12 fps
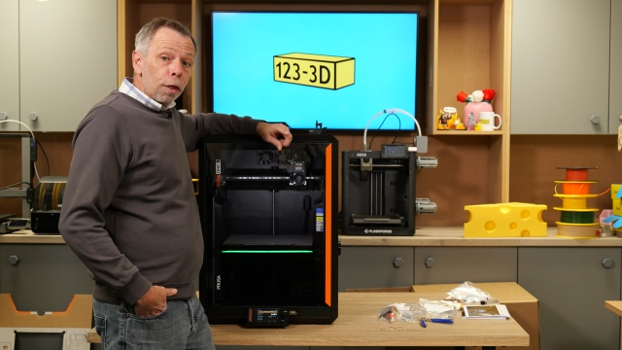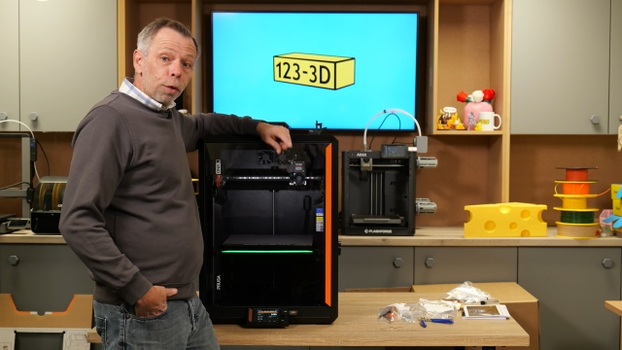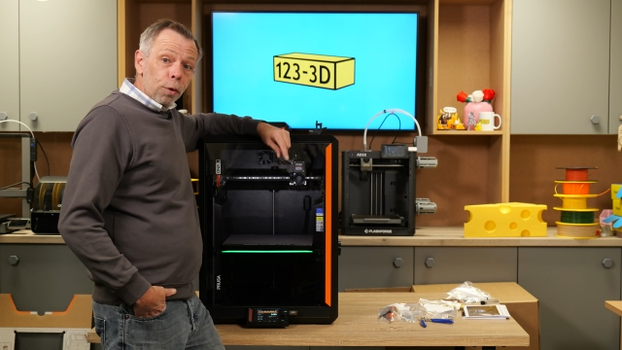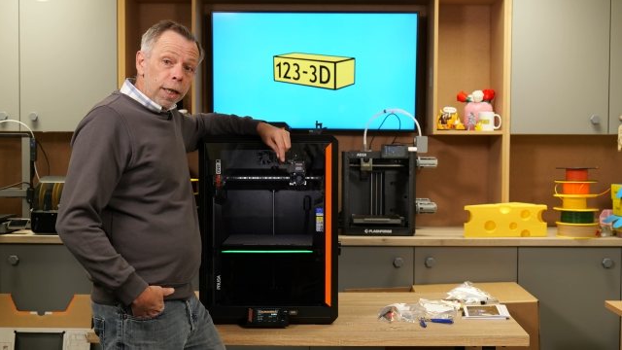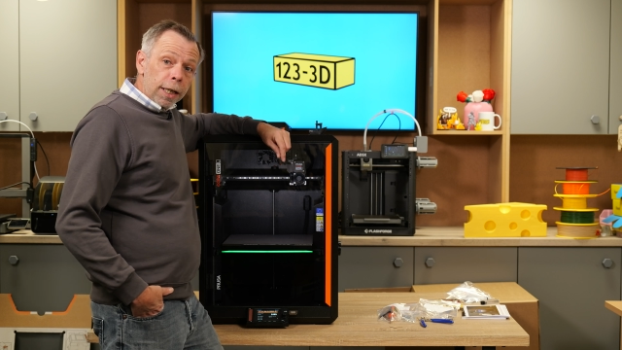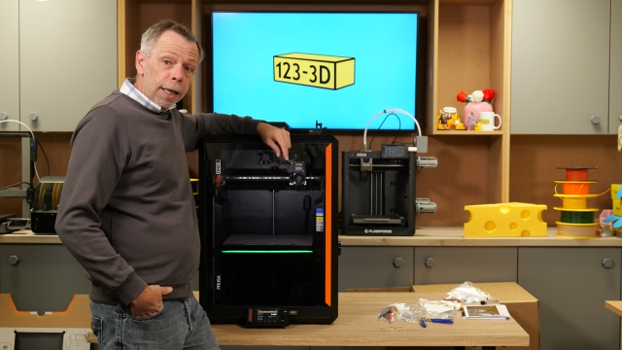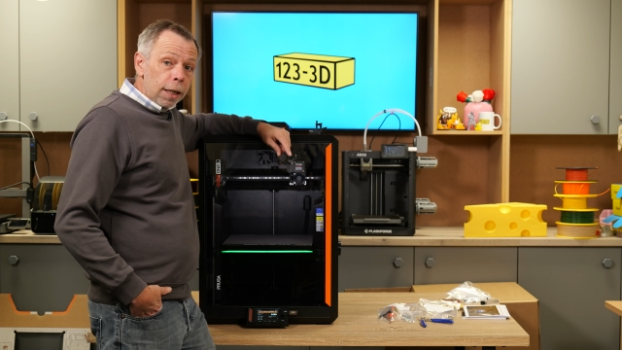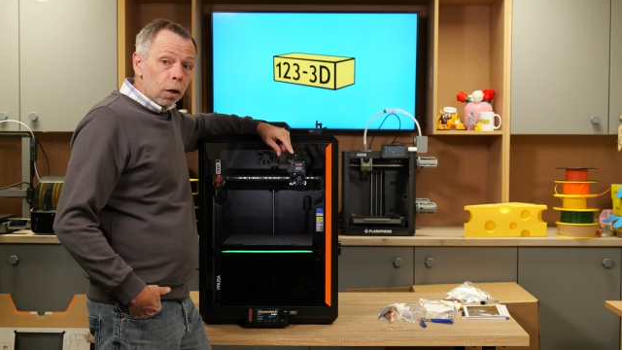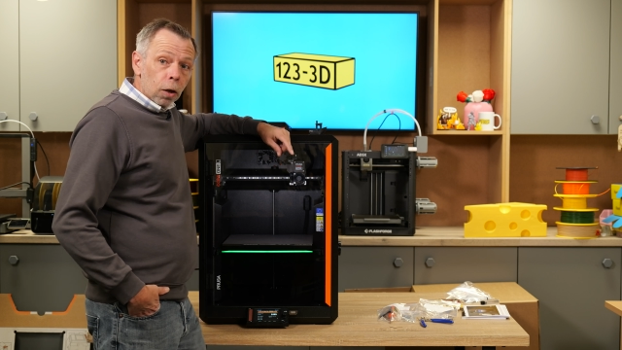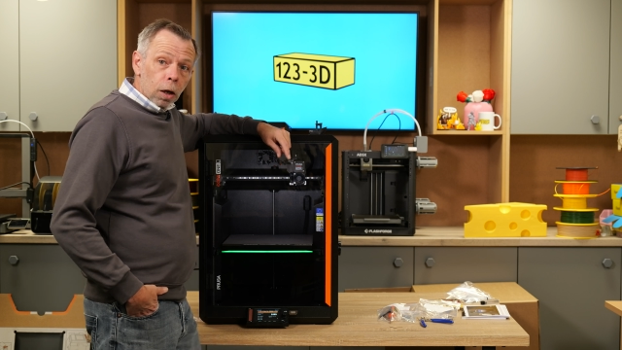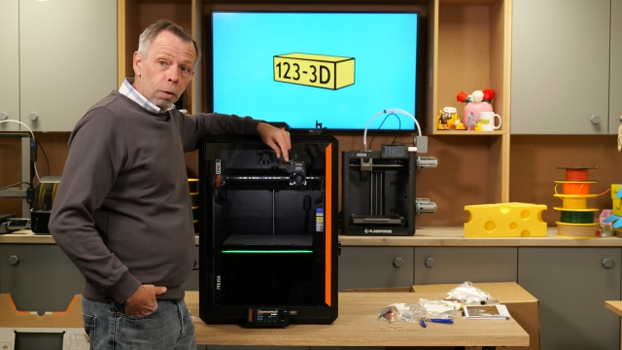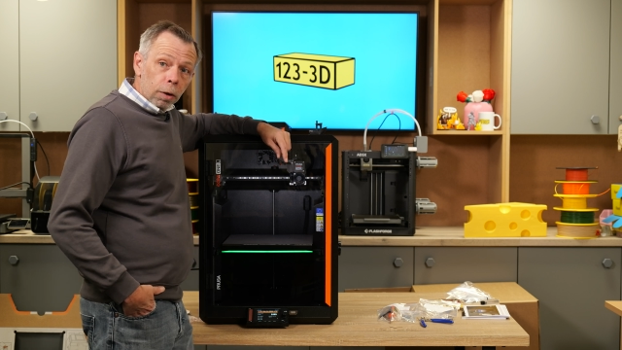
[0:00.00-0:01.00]

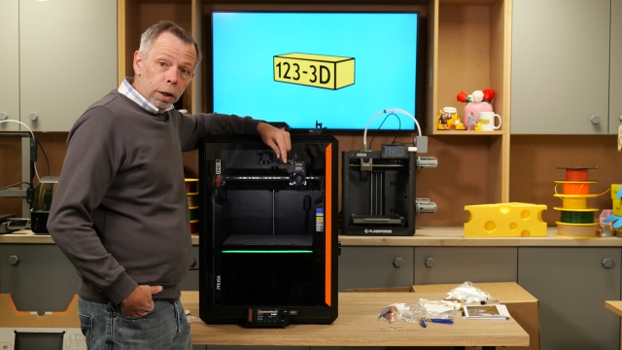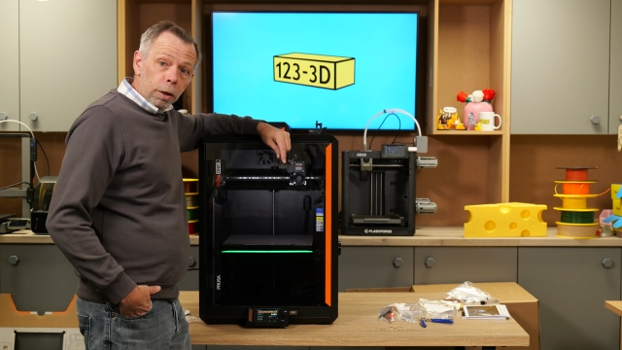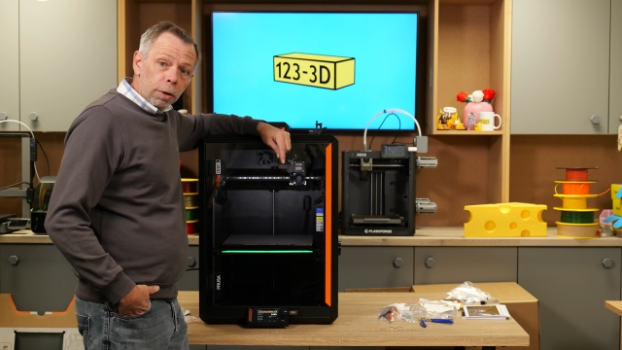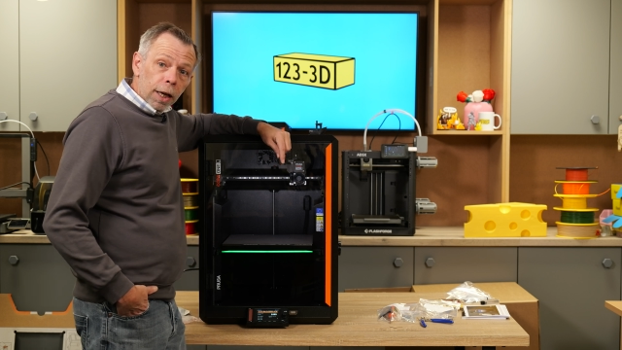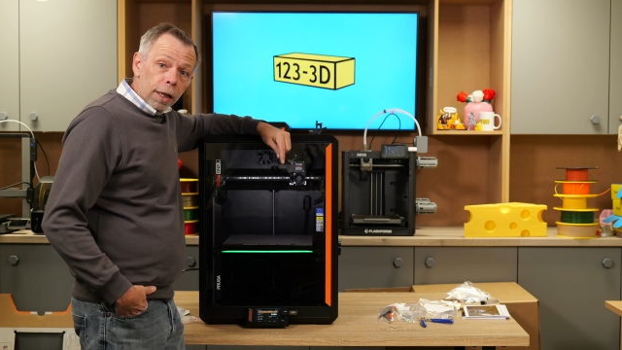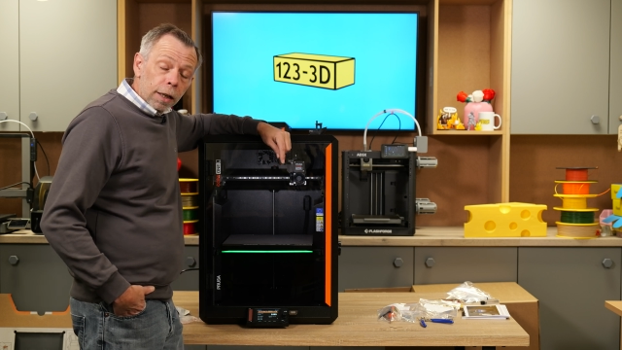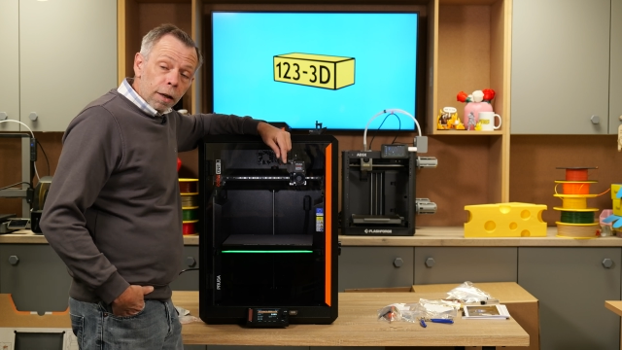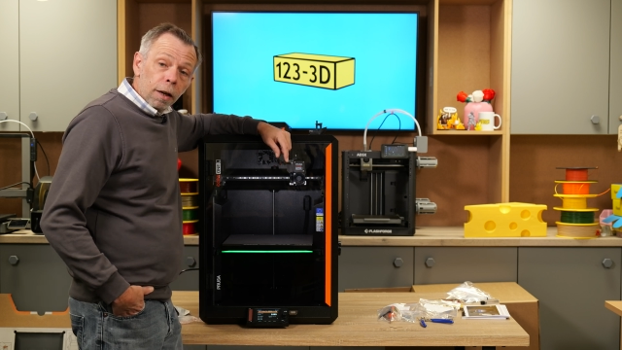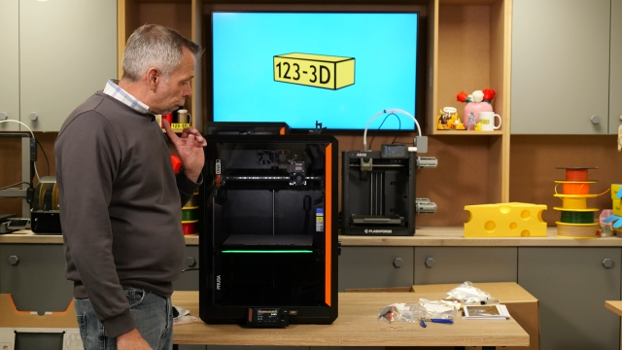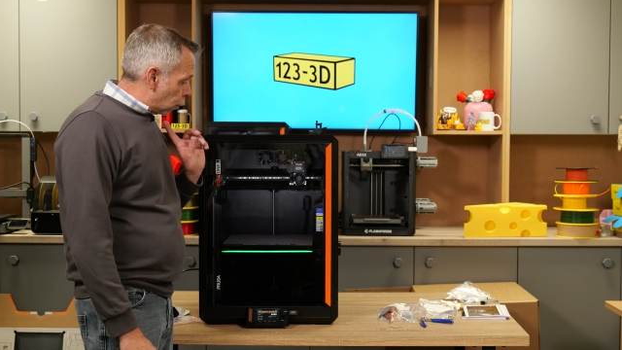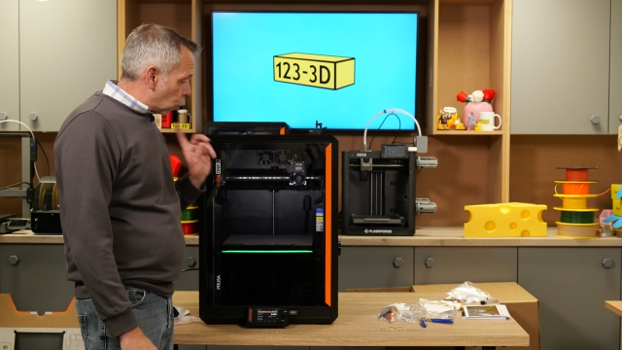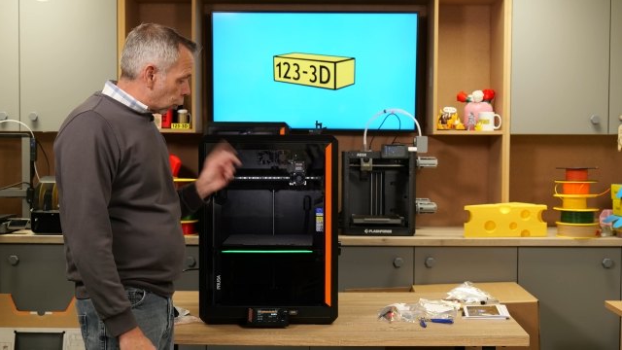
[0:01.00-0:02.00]
123-3d.co.uk
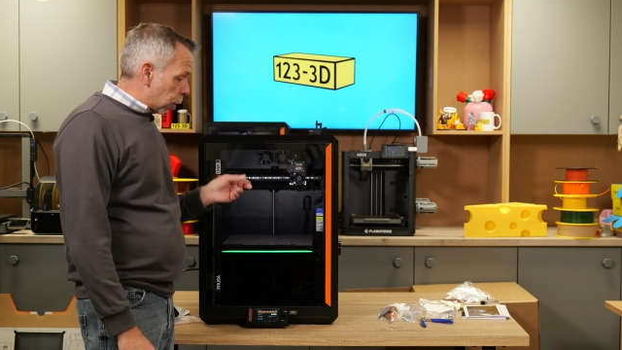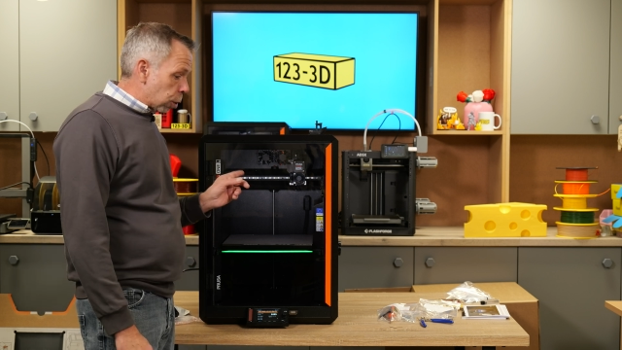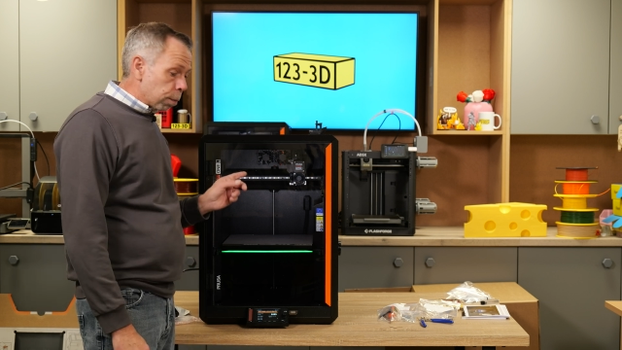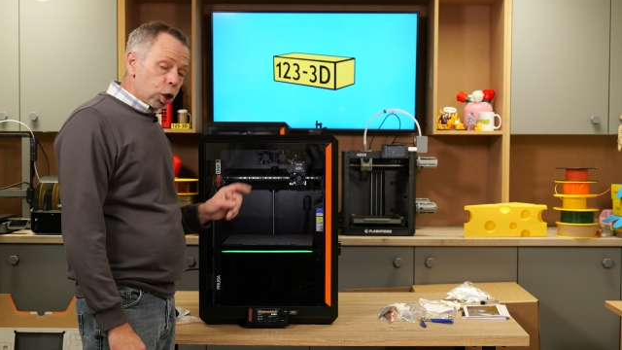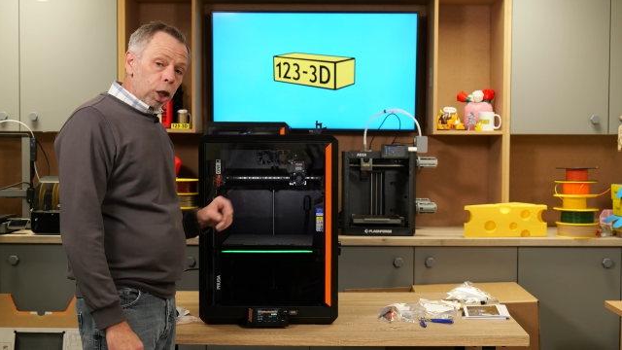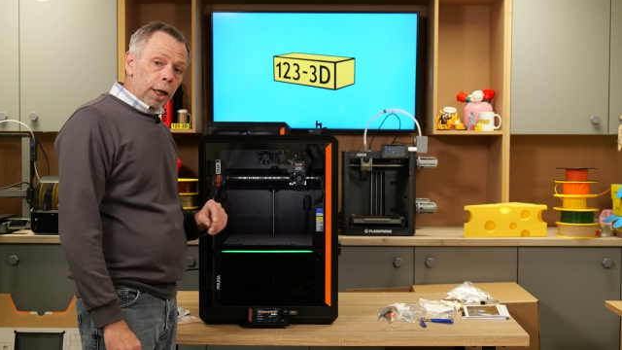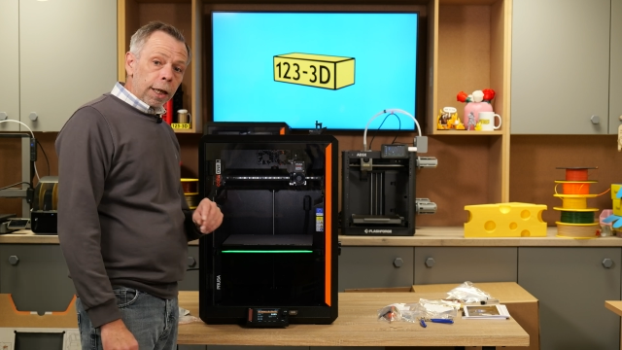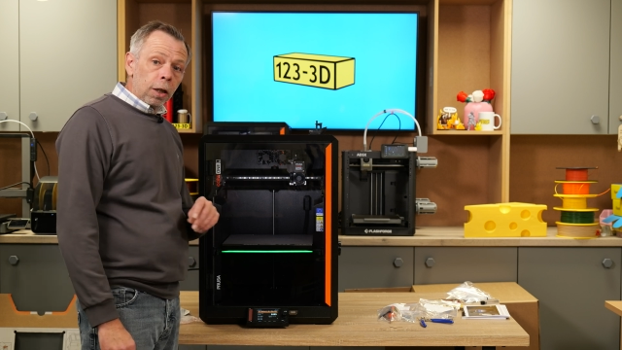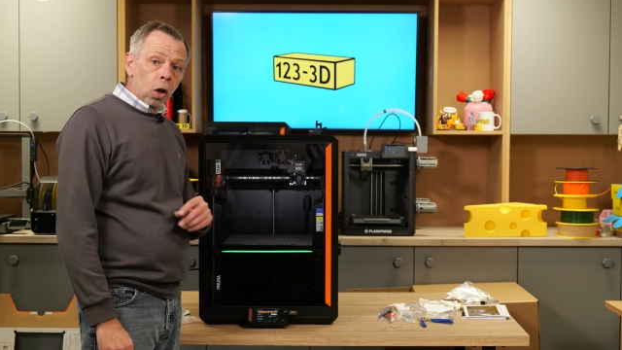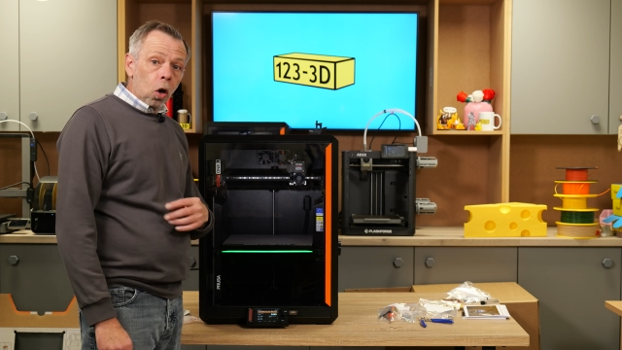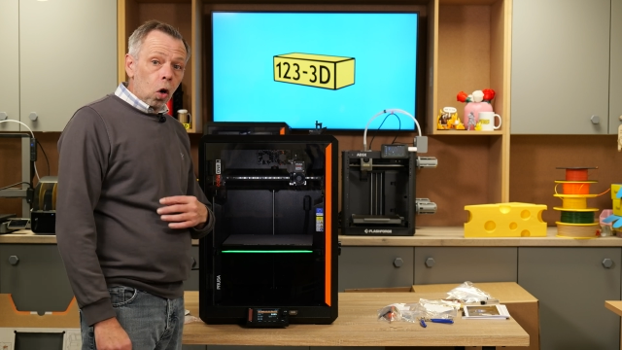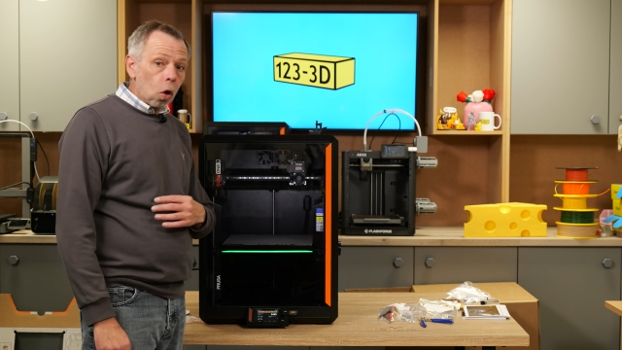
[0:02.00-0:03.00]
for this machine